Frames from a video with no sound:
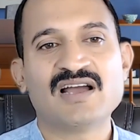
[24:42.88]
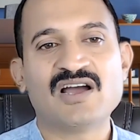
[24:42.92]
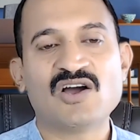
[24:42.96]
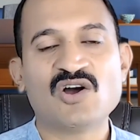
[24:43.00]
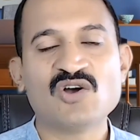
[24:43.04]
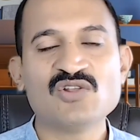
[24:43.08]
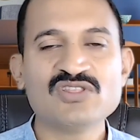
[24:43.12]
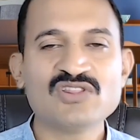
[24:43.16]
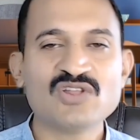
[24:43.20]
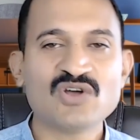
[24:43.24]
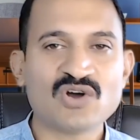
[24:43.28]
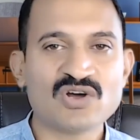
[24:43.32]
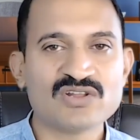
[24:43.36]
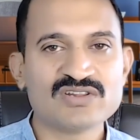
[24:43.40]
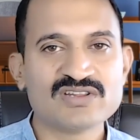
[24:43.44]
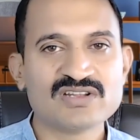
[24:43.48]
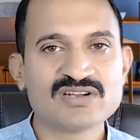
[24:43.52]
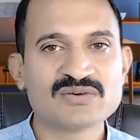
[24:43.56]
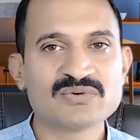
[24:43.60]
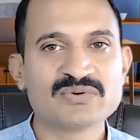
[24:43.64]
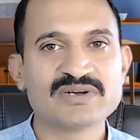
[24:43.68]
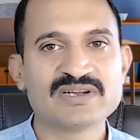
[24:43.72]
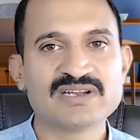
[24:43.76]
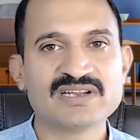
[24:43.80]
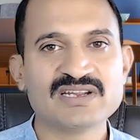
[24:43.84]
On the
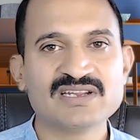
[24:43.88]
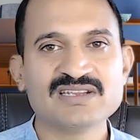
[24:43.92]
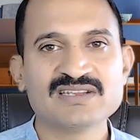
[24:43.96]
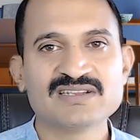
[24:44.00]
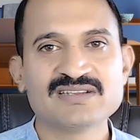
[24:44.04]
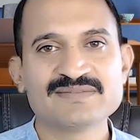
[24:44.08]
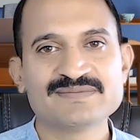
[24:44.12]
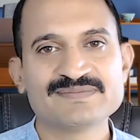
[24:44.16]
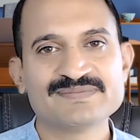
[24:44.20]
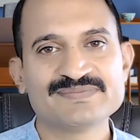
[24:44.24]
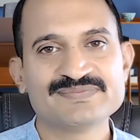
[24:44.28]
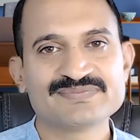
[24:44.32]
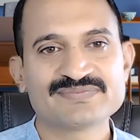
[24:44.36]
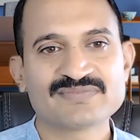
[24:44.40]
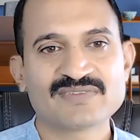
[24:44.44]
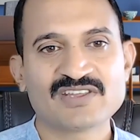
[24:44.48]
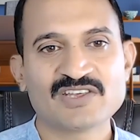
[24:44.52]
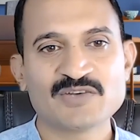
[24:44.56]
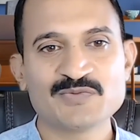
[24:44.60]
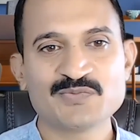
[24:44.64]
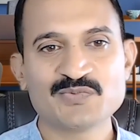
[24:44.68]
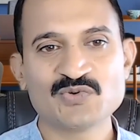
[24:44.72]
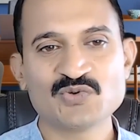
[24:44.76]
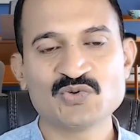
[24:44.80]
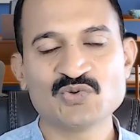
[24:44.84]
other way,
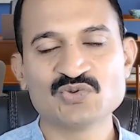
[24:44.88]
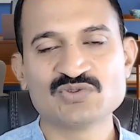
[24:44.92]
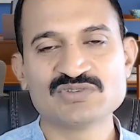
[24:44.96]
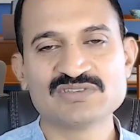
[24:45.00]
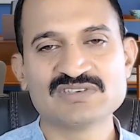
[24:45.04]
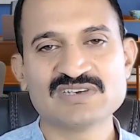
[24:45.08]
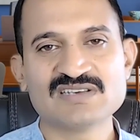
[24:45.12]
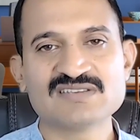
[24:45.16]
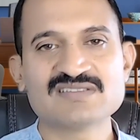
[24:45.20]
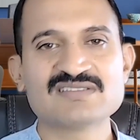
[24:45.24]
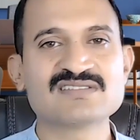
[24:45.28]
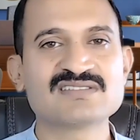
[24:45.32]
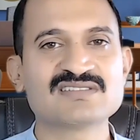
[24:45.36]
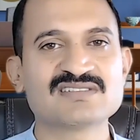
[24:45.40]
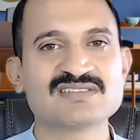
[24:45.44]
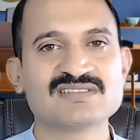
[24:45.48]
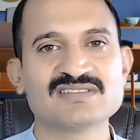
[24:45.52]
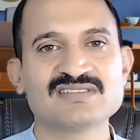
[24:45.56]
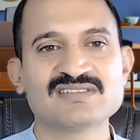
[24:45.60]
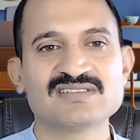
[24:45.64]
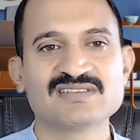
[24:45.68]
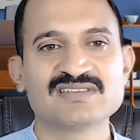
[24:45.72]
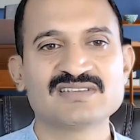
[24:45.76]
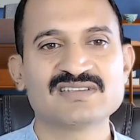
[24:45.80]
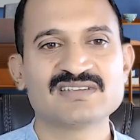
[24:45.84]
if you just,
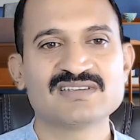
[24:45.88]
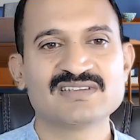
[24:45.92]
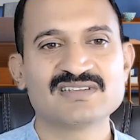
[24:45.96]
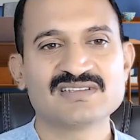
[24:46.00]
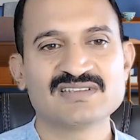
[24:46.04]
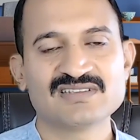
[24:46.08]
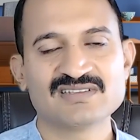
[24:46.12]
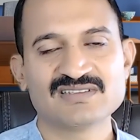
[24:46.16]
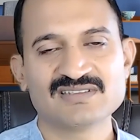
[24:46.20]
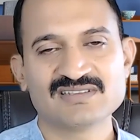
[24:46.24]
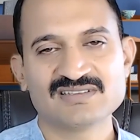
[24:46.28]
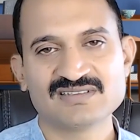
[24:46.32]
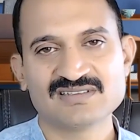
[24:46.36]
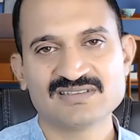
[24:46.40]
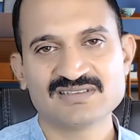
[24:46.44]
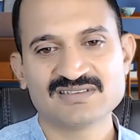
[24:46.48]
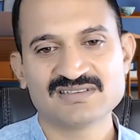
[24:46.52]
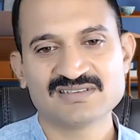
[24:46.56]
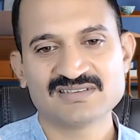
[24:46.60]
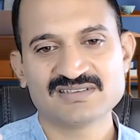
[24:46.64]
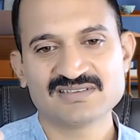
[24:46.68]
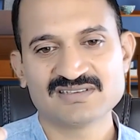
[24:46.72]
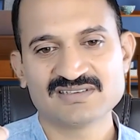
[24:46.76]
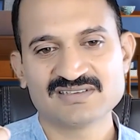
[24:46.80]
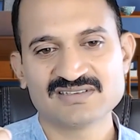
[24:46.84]

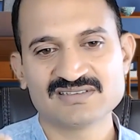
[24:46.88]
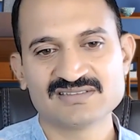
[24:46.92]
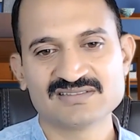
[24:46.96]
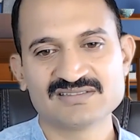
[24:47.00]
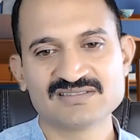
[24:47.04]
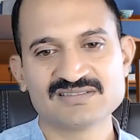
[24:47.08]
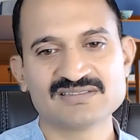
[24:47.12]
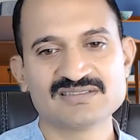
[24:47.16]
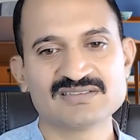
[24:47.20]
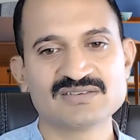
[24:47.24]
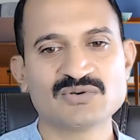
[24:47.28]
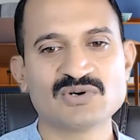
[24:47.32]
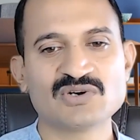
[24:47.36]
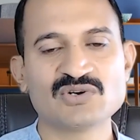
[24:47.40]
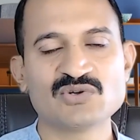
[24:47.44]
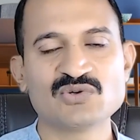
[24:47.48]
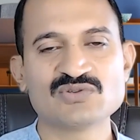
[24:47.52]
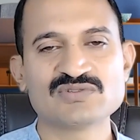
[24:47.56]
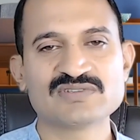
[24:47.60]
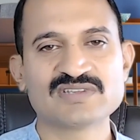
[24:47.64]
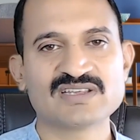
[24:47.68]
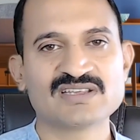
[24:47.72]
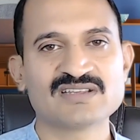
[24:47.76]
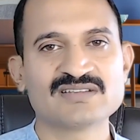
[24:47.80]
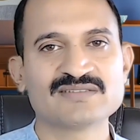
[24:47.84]
what do you
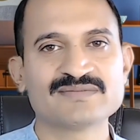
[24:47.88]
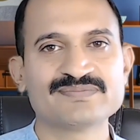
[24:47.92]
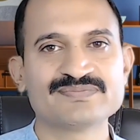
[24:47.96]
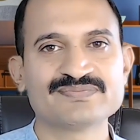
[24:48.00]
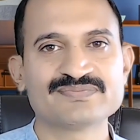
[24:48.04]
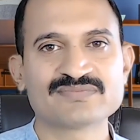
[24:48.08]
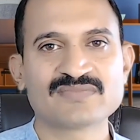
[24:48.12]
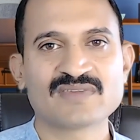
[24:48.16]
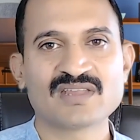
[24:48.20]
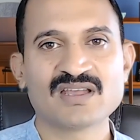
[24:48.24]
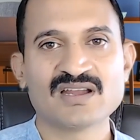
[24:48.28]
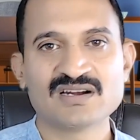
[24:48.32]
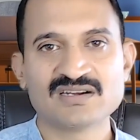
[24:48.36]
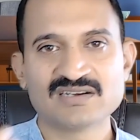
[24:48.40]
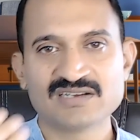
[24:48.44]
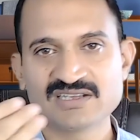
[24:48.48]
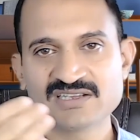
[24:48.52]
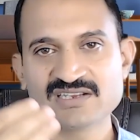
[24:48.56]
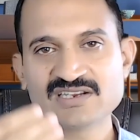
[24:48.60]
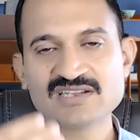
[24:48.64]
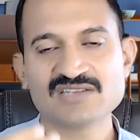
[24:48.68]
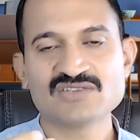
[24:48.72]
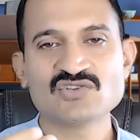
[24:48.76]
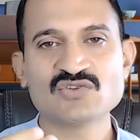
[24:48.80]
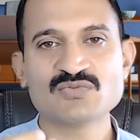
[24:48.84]
say,
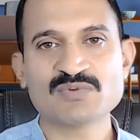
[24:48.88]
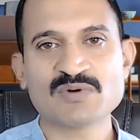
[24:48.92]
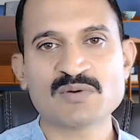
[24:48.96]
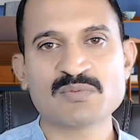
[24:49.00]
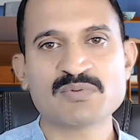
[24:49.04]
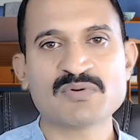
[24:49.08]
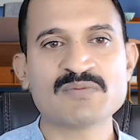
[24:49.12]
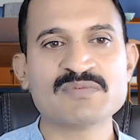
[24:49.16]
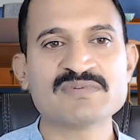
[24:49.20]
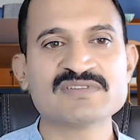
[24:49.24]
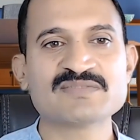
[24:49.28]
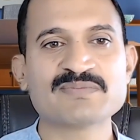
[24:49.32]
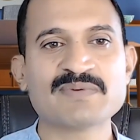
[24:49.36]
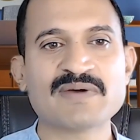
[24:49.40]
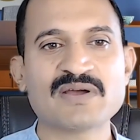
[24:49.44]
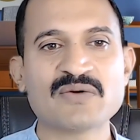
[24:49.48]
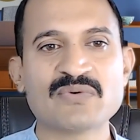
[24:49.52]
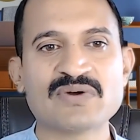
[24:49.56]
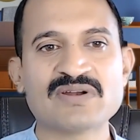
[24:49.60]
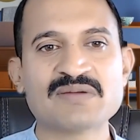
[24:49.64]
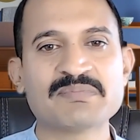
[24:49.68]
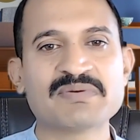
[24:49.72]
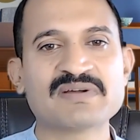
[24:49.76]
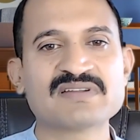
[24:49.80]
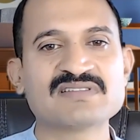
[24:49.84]
decrease your performance by
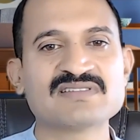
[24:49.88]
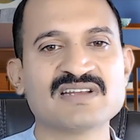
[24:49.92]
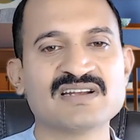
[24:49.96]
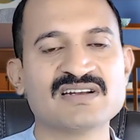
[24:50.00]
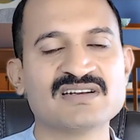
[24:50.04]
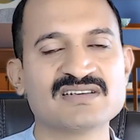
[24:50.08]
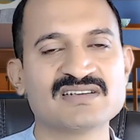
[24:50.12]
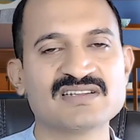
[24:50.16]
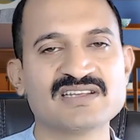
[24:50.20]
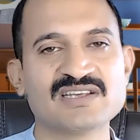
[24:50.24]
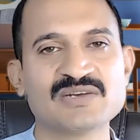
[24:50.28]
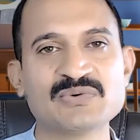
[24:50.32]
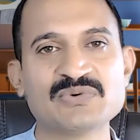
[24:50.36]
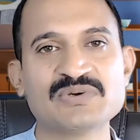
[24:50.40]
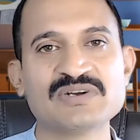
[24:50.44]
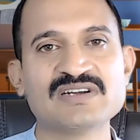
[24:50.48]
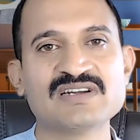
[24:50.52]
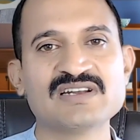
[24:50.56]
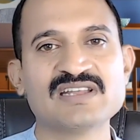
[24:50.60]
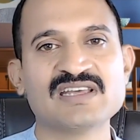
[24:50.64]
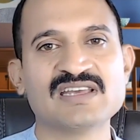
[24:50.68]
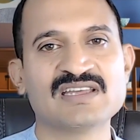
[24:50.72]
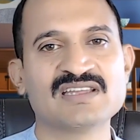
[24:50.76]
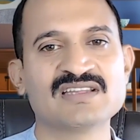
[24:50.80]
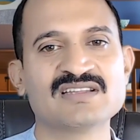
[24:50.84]
1% every
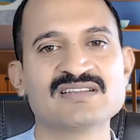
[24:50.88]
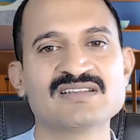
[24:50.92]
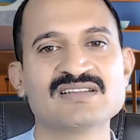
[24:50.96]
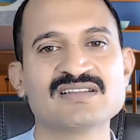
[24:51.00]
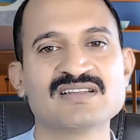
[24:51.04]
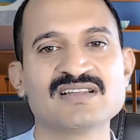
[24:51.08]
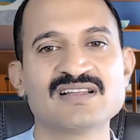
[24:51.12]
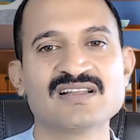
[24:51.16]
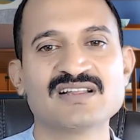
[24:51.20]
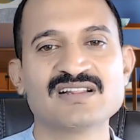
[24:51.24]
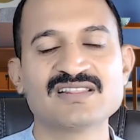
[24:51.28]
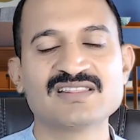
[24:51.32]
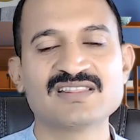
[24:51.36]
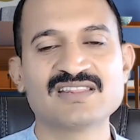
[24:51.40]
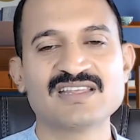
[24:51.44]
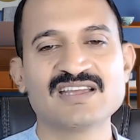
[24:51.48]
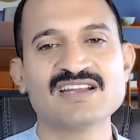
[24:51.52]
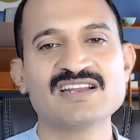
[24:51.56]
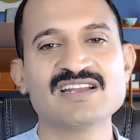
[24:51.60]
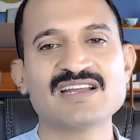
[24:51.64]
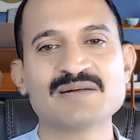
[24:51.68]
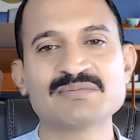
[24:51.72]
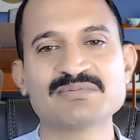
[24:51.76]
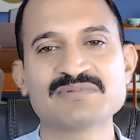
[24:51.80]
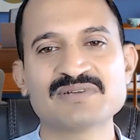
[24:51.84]
day,
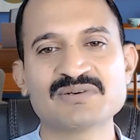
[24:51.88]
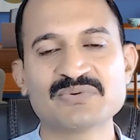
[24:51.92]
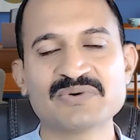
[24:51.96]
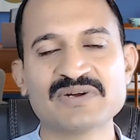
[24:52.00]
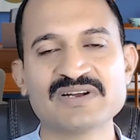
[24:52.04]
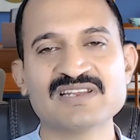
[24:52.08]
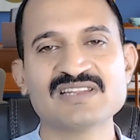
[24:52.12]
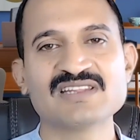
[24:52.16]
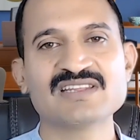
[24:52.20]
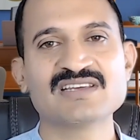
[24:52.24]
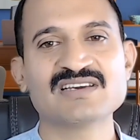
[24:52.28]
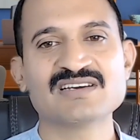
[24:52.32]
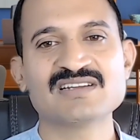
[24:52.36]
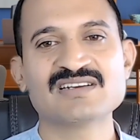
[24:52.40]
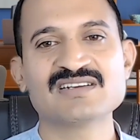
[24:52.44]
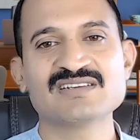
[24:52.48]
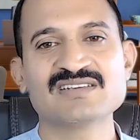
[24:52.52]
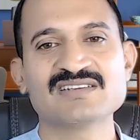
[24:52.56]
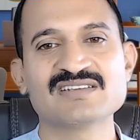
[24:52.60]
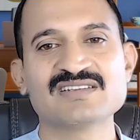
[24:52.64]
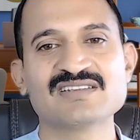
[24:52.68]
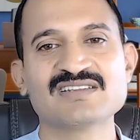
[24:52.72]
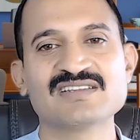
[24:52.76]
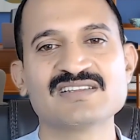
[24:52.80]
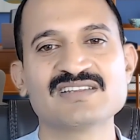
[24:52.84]
then after 1 year,
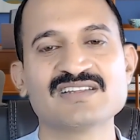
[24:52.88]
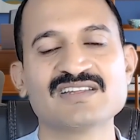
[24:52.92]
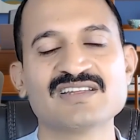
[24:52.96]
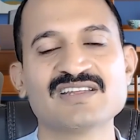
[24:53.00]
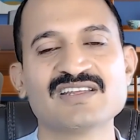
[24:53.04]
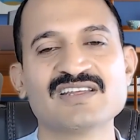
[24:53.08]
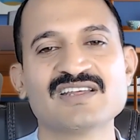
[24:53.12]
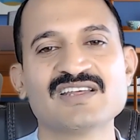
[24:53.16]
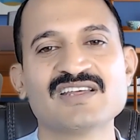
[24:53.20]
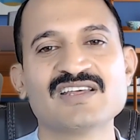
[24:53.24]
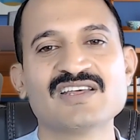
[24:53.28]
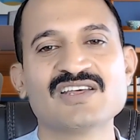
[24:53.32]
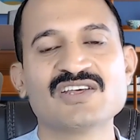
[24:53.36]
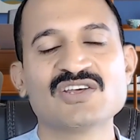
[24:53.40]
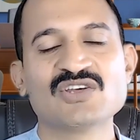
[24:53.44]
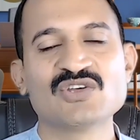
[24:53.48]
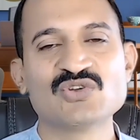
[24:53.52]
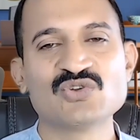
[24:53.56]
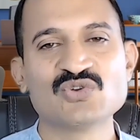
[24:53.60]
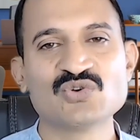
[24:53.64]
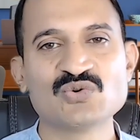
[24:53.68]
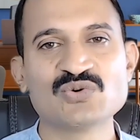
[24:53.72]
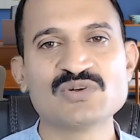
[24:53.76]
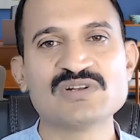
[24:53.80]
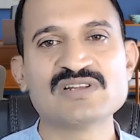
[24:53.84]

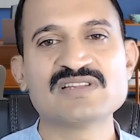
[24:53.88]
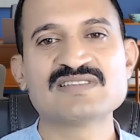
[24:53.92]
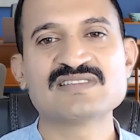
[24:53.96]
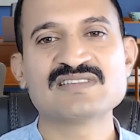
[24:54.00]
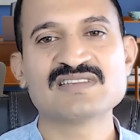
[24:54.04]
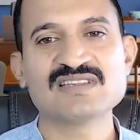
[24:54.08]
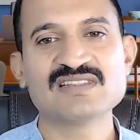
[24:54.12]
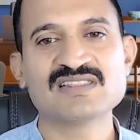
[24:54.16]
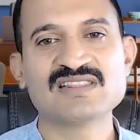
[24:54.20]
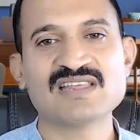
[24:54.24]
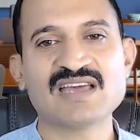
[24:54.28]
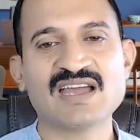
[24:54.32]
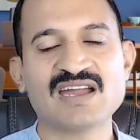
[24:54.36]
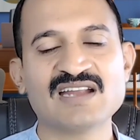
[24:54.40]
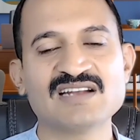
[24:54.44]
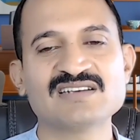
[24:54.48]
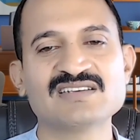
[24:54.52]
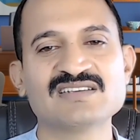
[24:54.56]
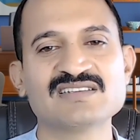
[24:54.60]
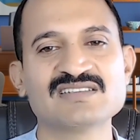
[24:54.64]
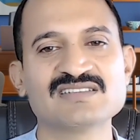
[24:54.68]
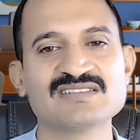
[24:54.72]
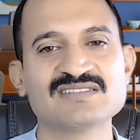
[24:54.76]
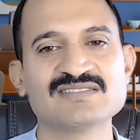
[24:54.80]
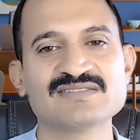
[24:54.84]
you will see
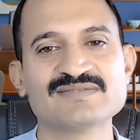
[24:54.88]
that